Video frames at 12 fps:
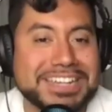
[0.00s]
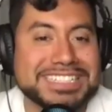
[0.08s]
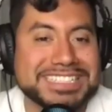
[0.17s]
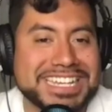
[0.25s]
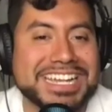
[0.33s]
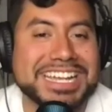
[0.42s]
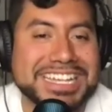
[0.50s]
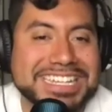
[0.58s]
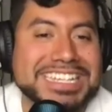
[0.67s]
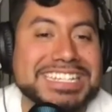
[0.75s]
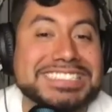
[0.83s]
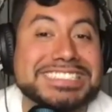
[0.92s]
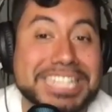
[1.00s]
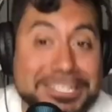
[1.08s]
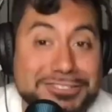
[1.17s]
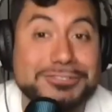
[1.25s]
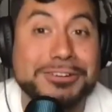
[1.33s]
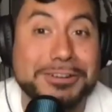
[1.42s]
there in
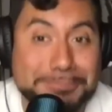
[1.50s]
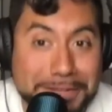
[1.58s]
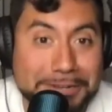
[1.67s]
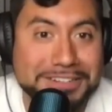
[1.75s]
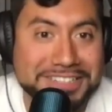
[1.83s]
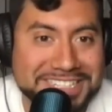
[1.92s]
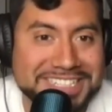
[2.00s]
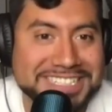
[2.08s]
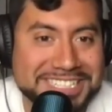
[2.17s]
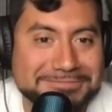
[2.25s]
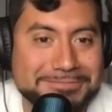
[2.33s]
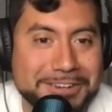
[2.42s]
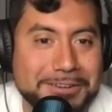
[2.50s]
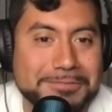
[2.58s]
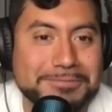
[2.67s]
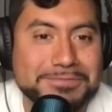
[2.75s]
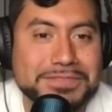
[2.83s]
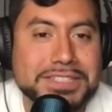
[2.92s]
Central America. Come on.
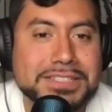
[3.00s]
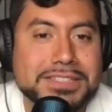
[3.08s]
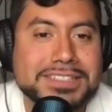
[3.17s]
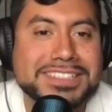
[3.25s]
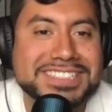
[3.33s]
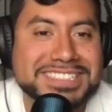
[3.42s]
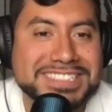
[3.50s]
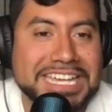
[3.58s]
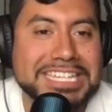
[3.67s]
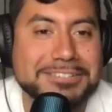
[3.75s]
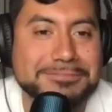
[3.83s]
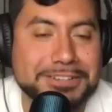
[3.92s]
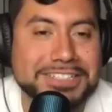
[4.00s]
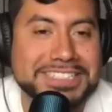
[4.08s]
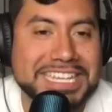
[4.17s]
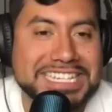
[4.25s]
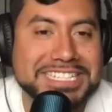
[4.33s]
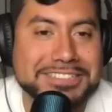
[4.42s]
Thank you, bro.
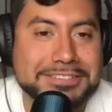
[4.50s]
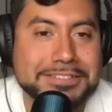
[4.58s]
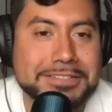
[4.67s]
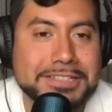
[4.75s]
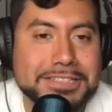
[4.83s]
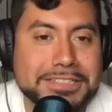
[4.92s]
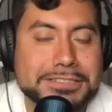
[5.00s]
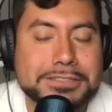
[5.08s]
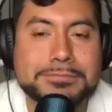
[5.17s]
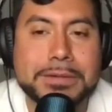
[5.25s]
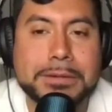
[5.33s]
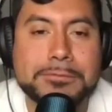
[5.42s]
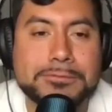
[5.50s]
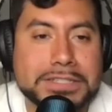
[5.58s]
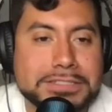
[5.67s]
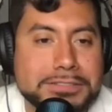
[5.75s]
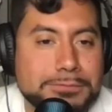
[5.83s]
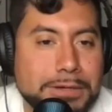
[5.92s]
Thank you. So if my
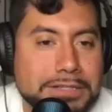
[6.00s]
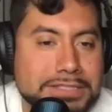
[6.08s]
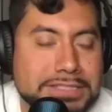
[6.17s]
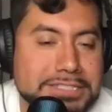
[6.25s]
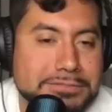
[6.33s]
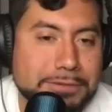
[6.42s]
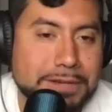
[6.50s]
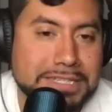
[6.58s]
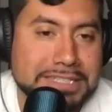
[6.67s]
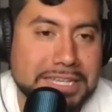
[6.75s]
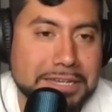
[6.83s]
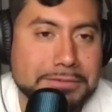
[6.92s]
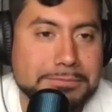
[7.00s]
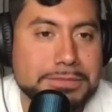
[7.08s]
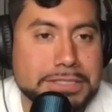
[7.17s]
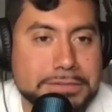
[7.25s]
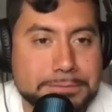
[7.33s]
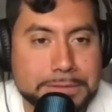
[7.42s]
professor's watching this right now,
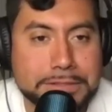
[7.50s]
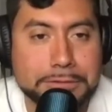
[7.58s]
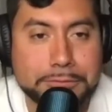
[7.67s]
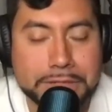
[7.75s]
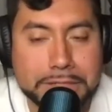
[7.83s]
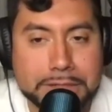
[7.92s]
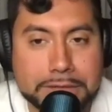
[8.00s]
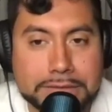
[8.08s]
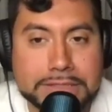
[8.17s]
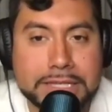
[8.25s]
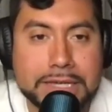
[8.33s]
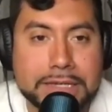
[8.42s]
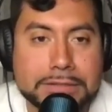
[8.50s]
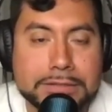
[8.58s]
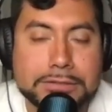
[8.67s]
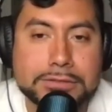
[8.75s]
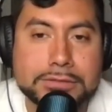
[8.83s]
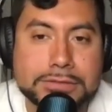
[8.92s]
please be aware that
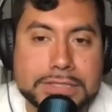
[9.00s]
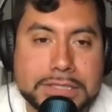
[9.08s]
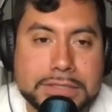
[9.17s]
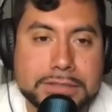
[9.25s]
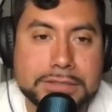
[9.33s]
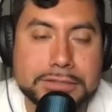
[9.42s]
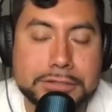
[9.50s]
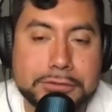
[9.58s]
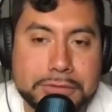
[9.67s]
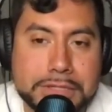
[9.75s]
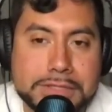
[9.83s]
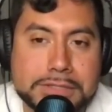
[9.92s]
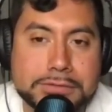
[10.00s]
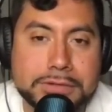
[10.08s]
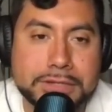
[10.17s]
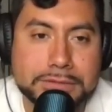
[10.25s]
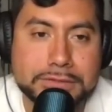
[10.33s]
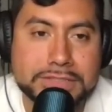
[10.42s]
you don't need a degree to
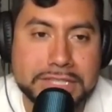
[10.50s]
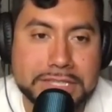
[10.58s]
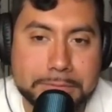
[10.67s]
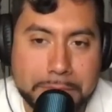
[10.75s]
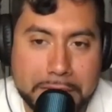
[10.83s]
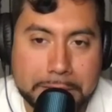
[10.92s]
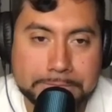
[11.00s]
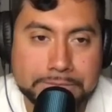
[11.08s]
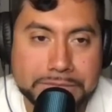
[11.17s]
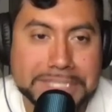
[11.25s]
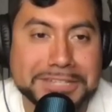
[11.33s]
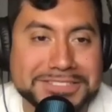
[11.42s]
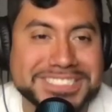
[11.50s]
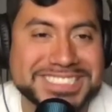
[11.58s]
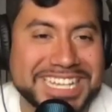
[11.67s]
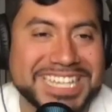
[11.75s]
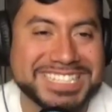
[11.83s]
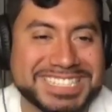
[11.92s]
understand the map. You know what I'm
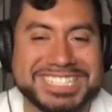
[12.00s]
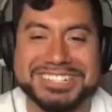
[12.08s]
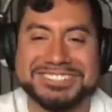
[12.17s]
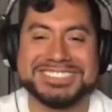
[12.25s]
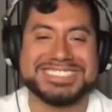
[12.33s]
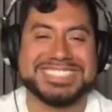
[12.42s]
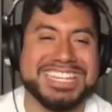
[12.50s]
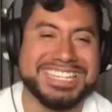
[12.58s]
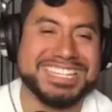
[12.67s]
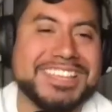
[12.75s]
saying? You know what I'm saying?